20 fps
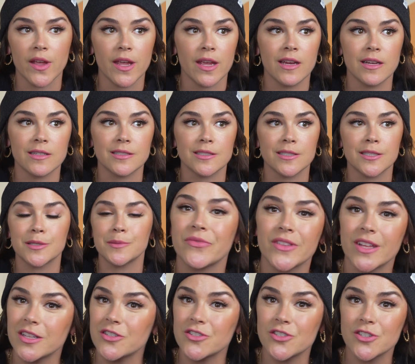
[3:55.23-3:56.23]
and
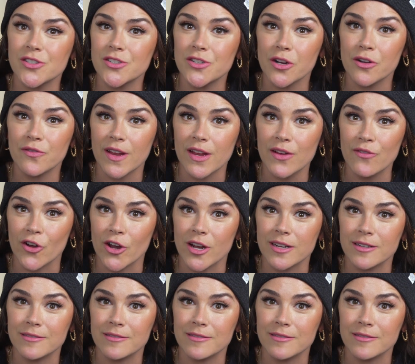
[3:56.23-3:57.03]
that's just our favorite.